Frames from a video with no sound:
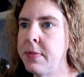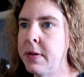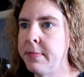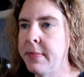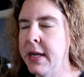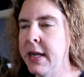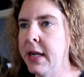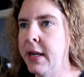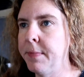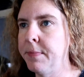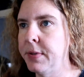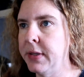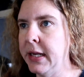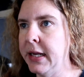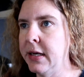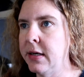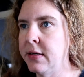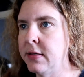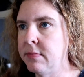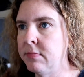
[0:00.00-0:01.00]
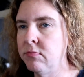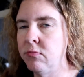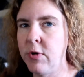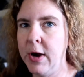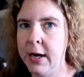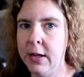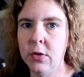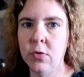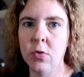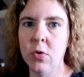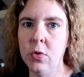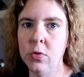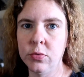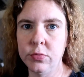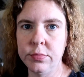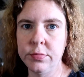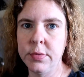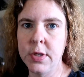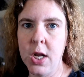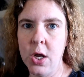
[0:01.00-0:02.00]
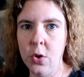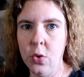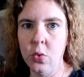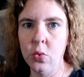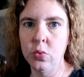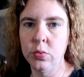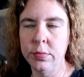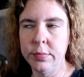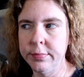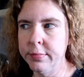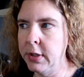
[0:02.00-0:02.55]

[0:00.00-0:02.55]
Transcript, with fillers: but my plain regular old, no,